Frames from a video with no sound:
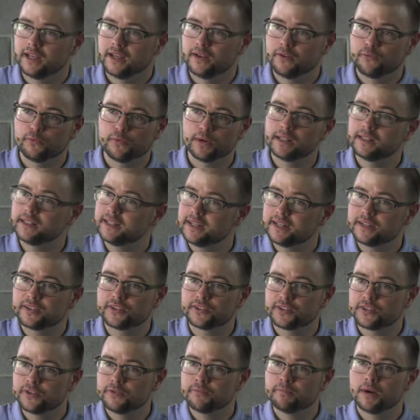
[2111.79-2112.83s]
really is
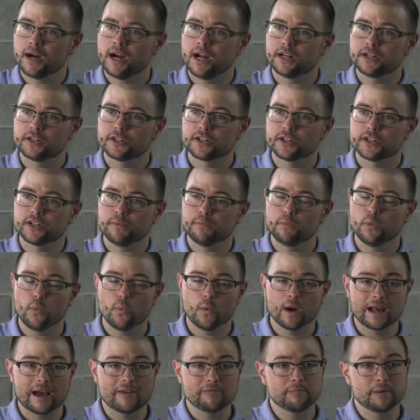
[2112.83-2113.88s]
too much. And
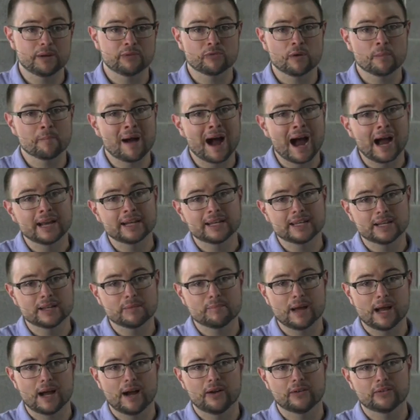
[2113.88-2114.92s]
what I've been reminded
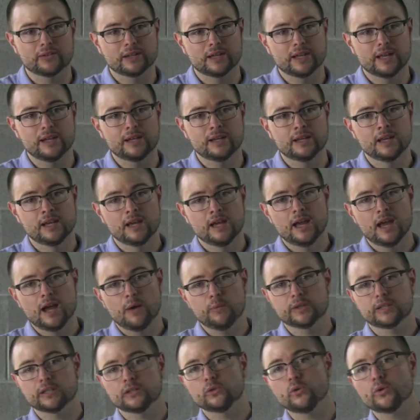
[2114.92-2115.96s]
about and
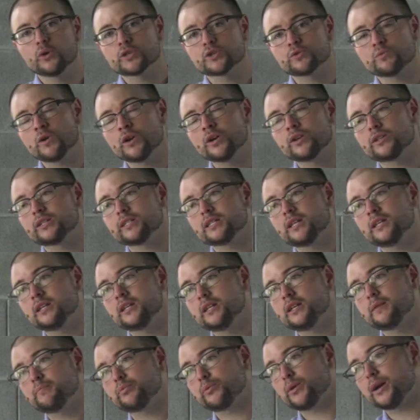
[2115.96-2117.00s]
what the Lord's worked and
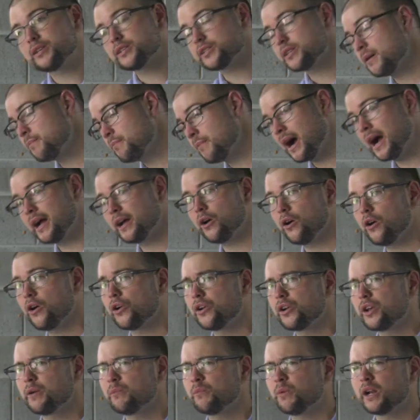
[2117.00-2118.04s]
impressed on my
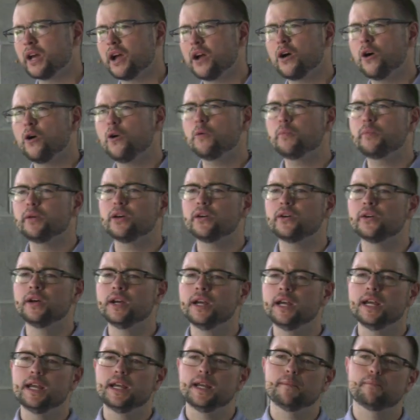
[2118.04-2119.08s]
heart and what I hope He'll
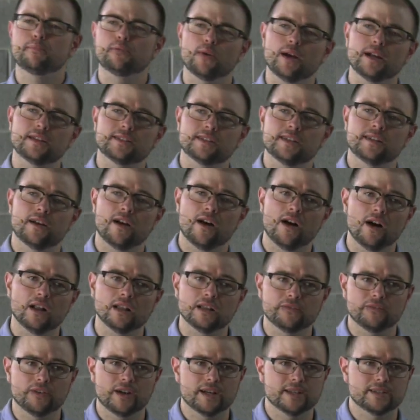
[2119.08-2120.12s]
impress in
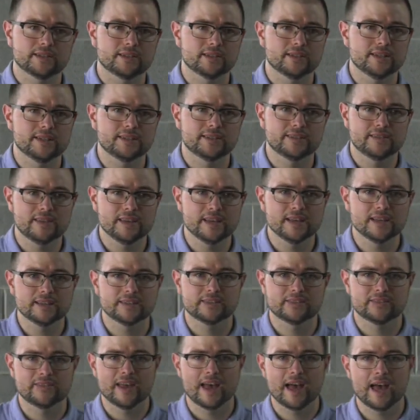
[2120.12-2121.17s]
all of us is
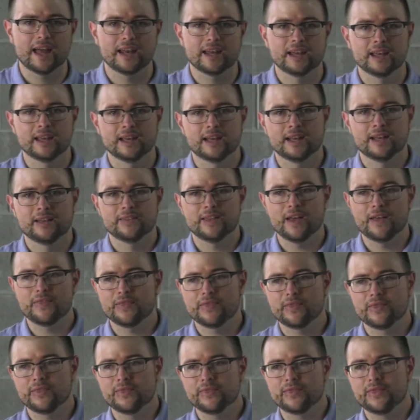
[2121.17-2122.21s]
this, that
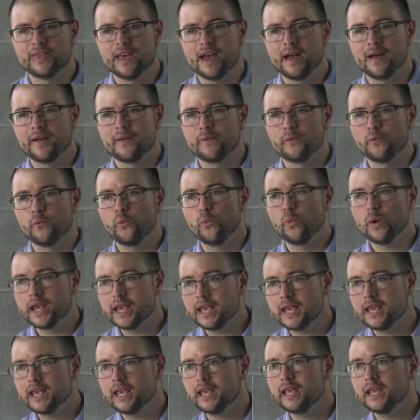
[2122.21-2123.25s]

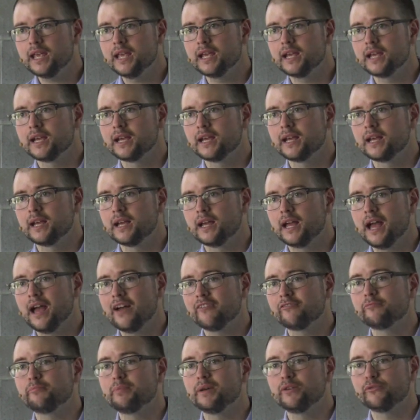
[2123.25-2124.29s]
we
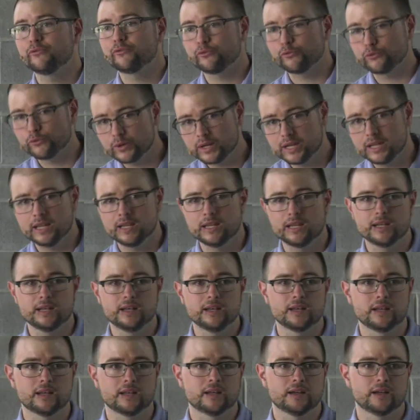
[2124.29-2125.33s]
have been freed
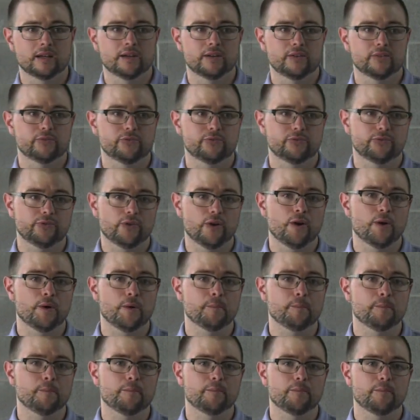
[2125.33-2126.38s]

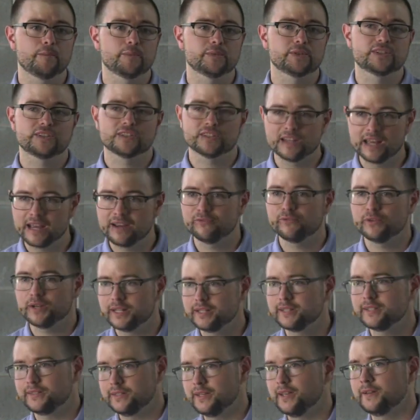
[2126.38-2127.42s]
from slavery
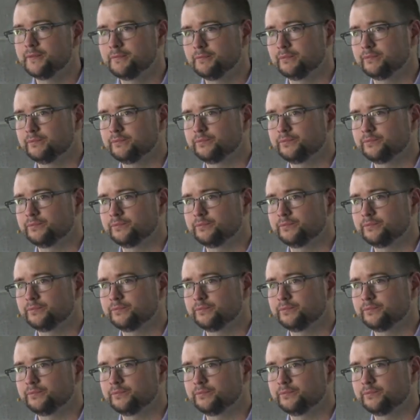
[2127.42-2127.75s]
to sin.